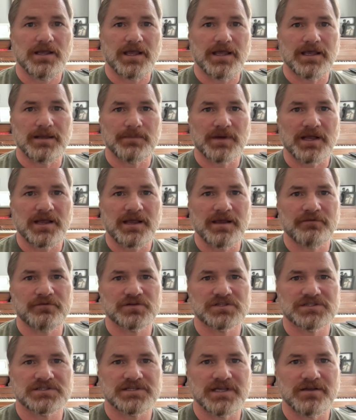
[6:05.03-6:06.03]
And my
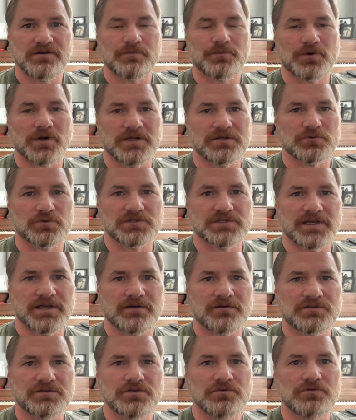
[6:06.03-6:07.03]
average sale price was
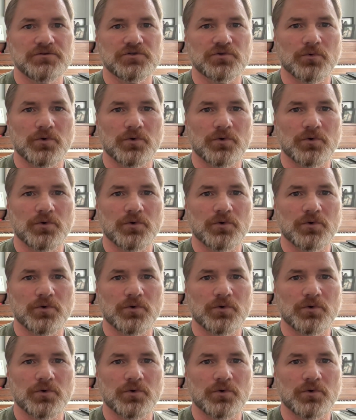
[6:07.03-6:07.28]
down too,